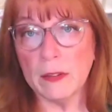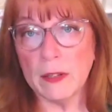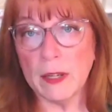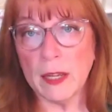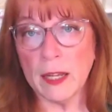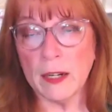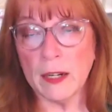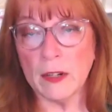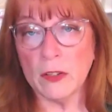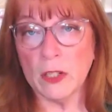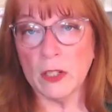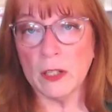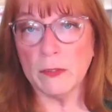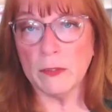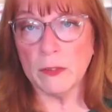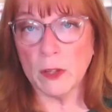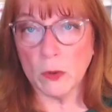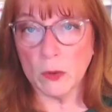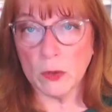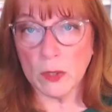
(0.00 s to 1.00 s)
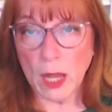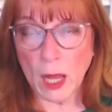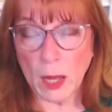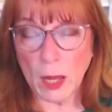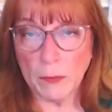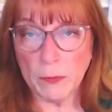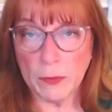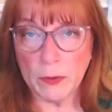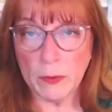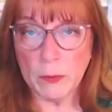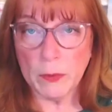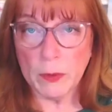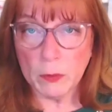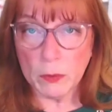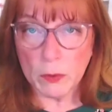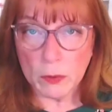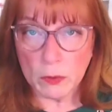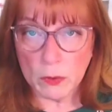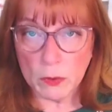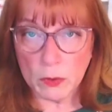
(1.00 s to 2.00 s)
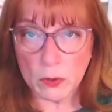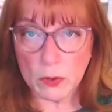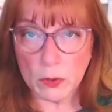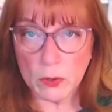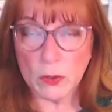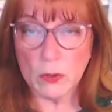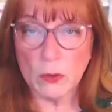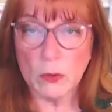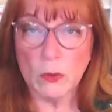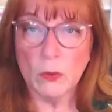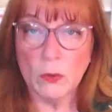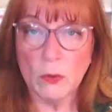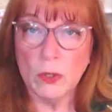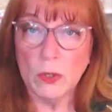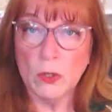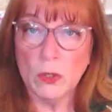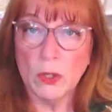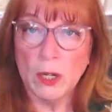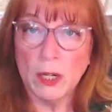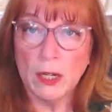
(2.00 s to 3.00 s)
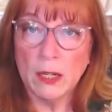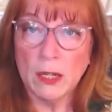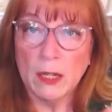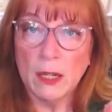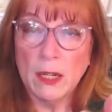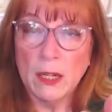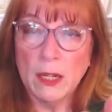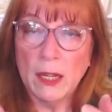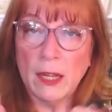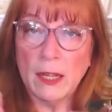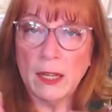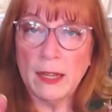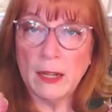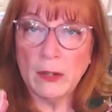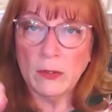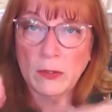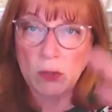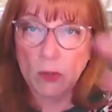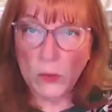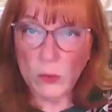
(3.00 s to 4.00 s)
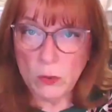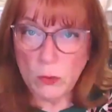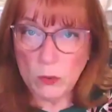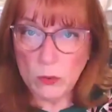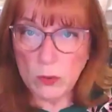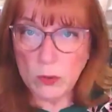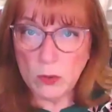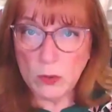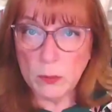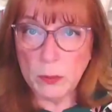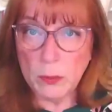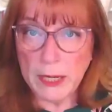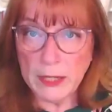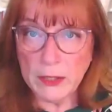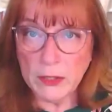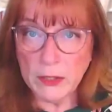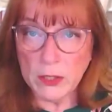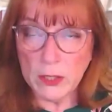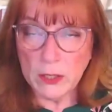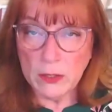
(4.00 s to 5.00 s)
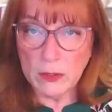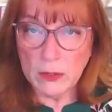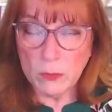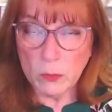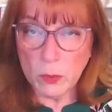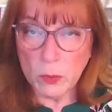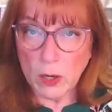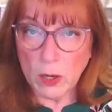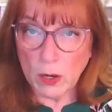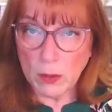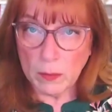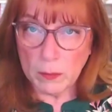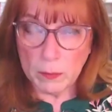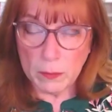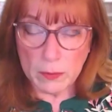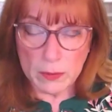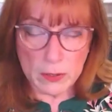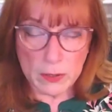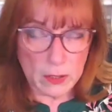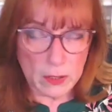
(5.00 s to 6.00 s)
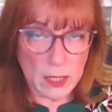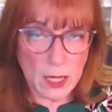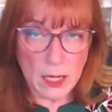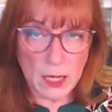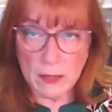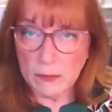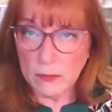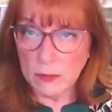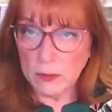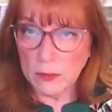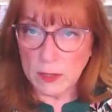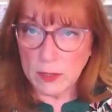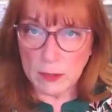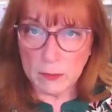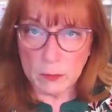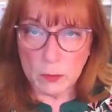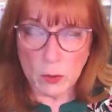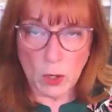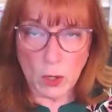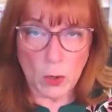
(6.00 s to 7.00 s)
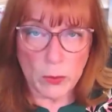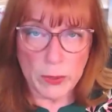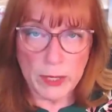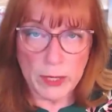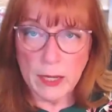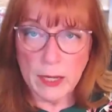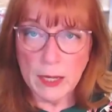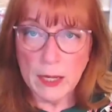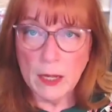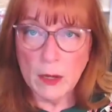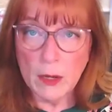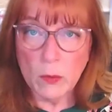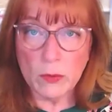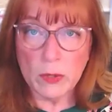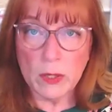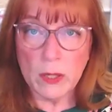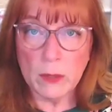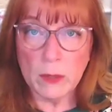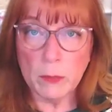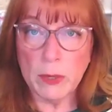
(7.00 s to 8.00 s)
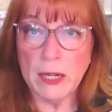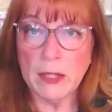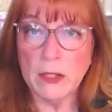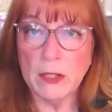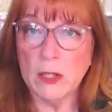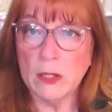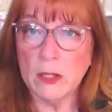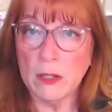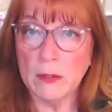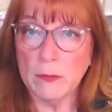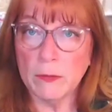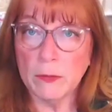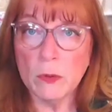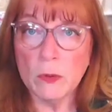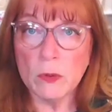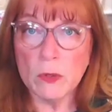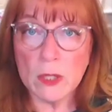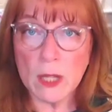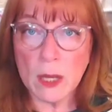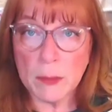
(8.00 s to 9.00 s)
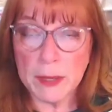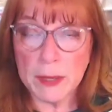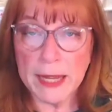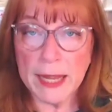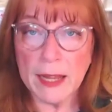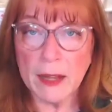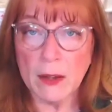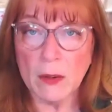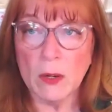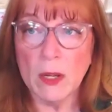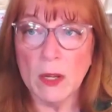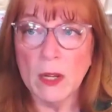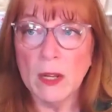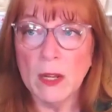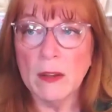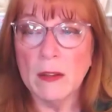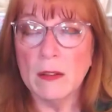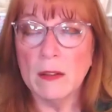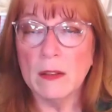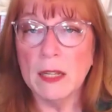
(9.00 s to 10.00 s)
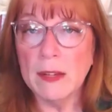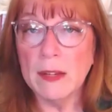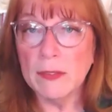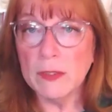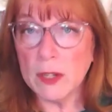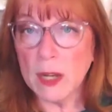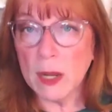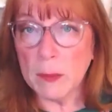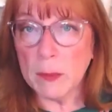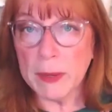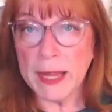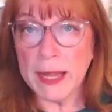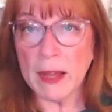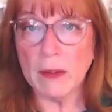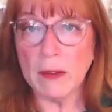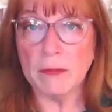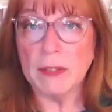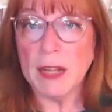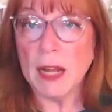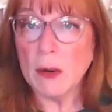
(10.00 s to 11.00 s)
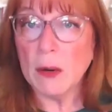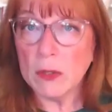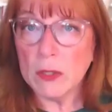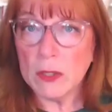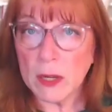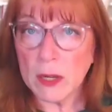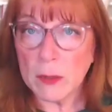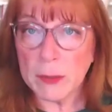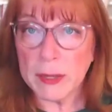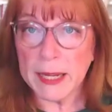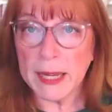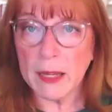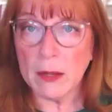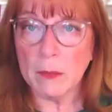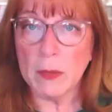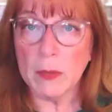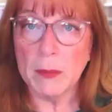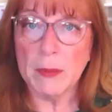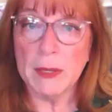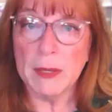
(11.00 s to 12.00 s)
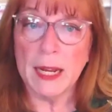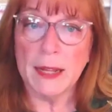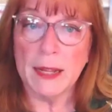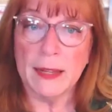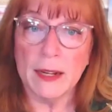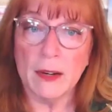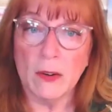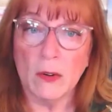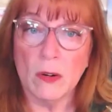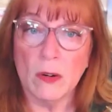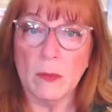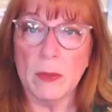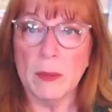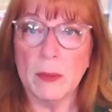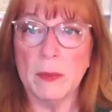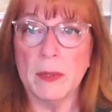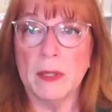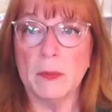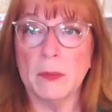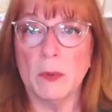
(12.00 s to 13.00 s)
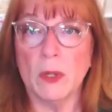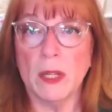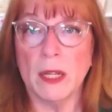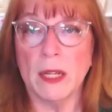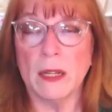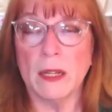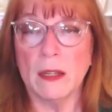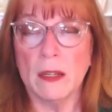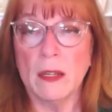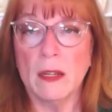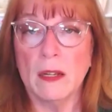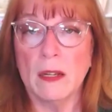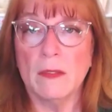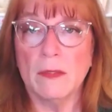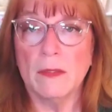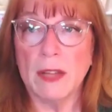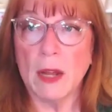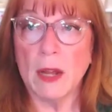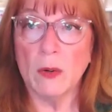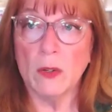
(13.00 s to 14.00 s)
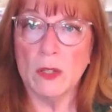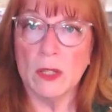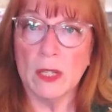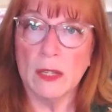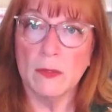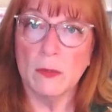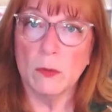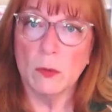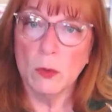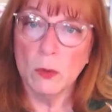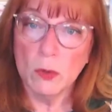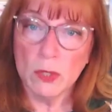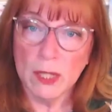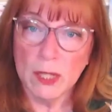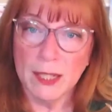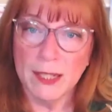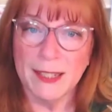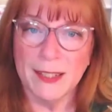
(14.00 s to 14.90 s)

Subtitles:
energy flows up from the roots through the trunk and out through the branches where there's a ton of growing within the branches and fruits coming out. Leaves are coming out, flowers are coming out, maybe not in that order. Maybe it's more like flowers, leaves, roots,